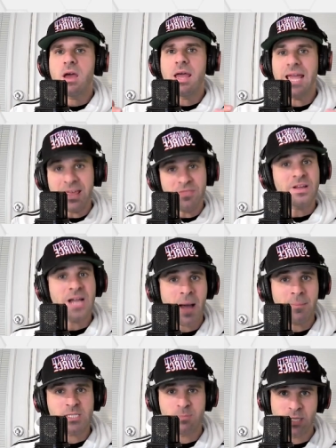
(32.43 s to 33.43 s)
In the
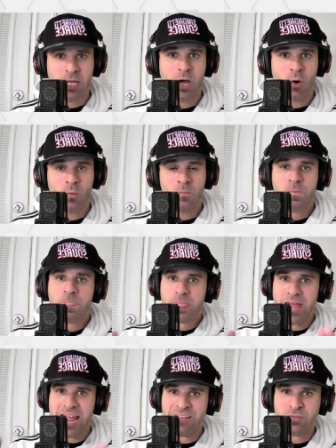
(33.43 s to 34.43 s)
comments below,
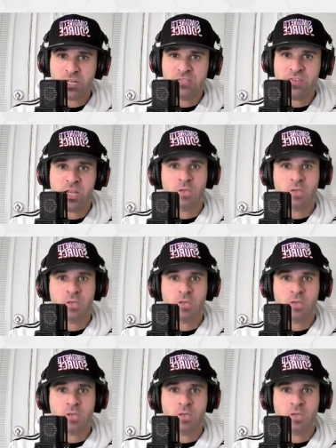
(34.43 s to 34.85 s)
after this video,